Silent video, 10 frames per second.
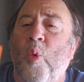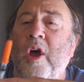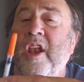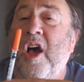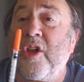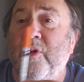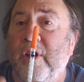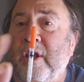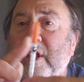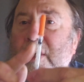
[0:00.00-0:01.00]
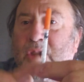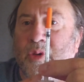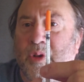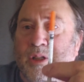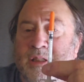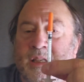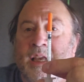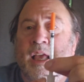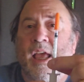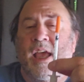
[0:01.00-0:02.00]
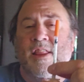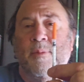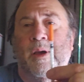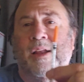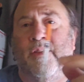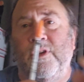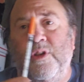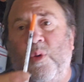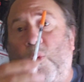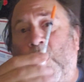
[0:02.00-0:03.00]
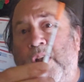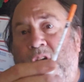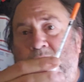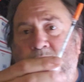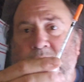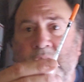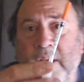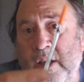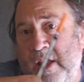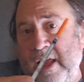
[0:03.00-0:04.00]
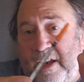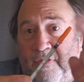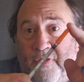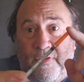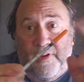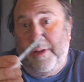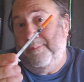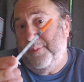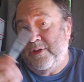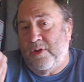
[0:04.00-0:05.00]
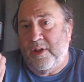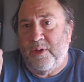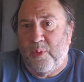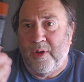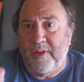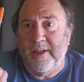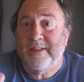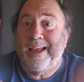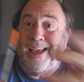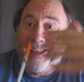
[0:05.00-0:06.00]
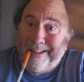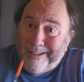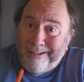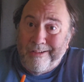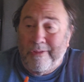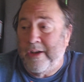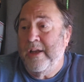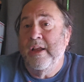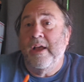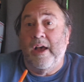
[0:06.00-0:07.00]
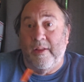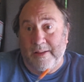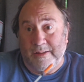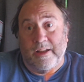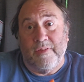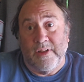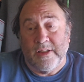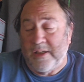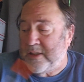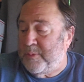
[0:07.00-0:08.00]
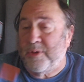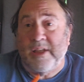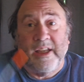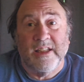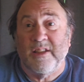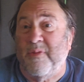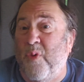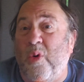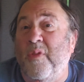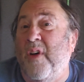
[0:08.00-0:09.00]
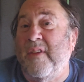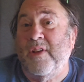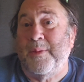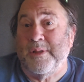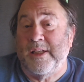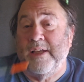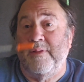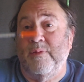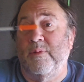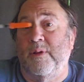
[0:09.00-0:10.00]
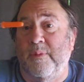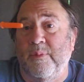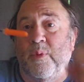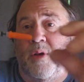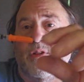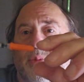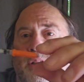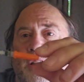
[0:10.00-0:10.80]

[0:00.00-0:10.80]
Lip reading: 100 units, and they might have to do a 100 and a 50. So they do one of these and 100. That's a lot of insulin. And some people take insulin 4 or 5 times a day. You know, whatever. Some people